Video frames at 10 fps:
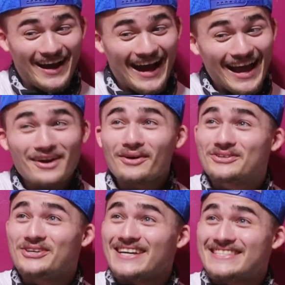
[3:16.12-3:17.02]
I
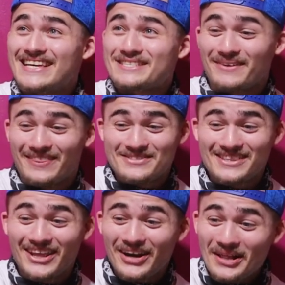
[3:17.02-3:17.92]
don't trust this one. There's
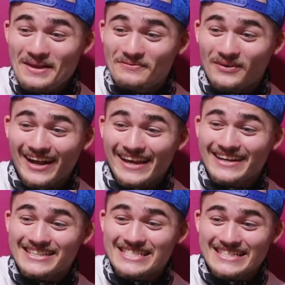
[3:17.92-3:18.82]
literally
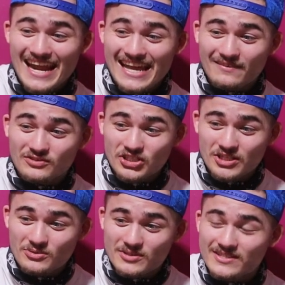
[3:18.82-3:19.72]
fucking a stain of
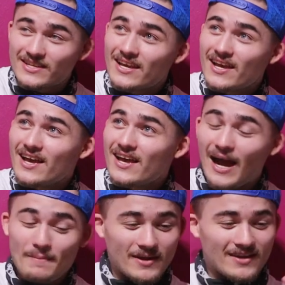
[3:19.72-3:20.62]
juice.
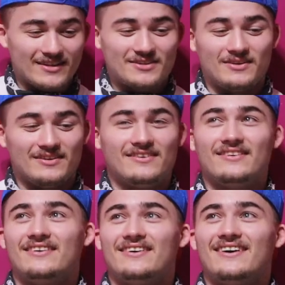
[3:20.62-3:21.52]
I'm picking this one.
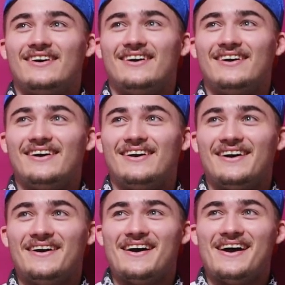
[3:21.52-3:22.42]

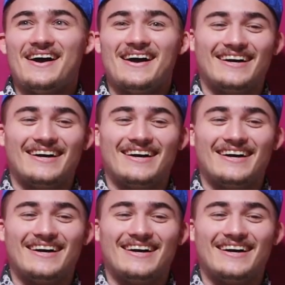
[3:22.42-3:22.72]
Okay.